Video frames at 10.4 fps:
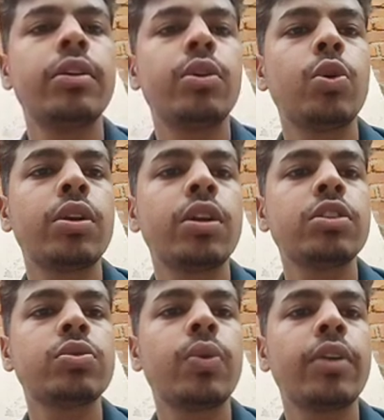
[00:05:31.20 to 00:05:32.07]
total
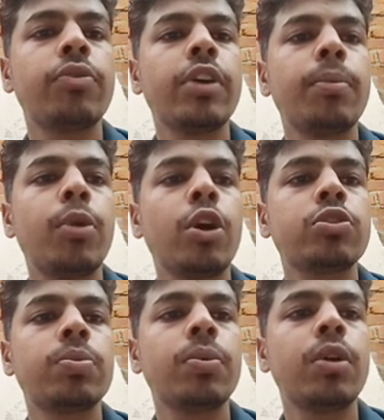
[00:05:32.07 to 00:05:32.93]
square feet blocks
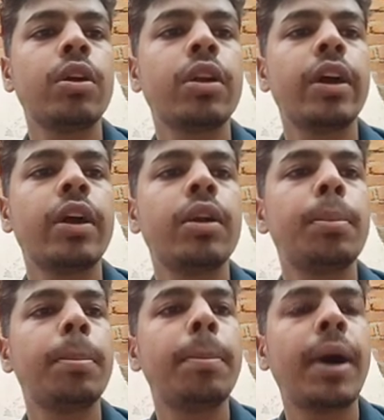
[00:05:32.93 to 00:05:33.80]
plot and
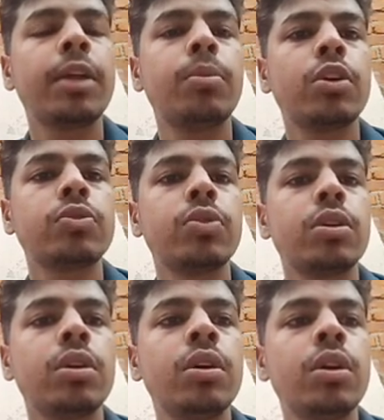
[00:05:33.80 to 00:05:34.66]
path block plot,
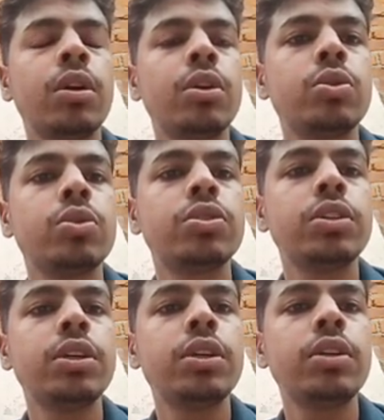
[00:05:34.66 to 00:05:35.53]
to
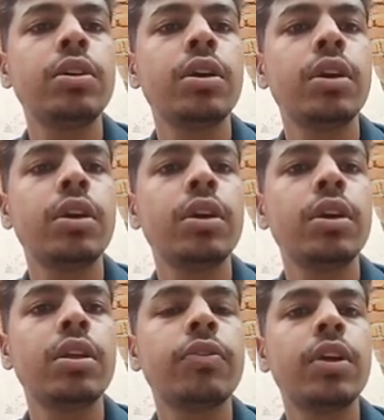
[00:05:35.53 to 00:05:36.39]
see
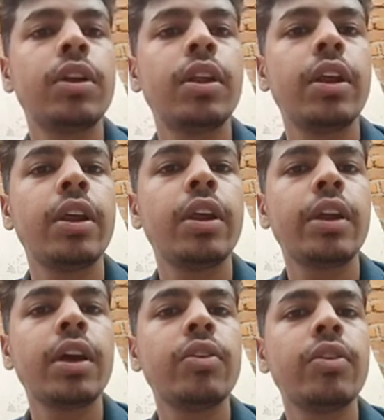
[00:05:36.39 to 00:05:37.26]
if the data
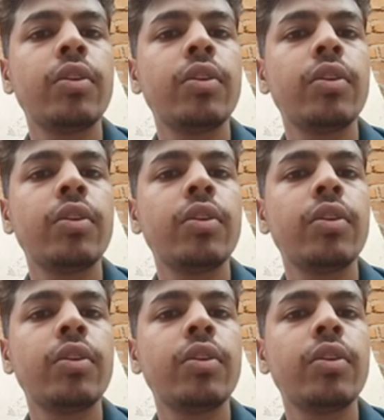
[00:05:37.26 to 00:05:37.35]
is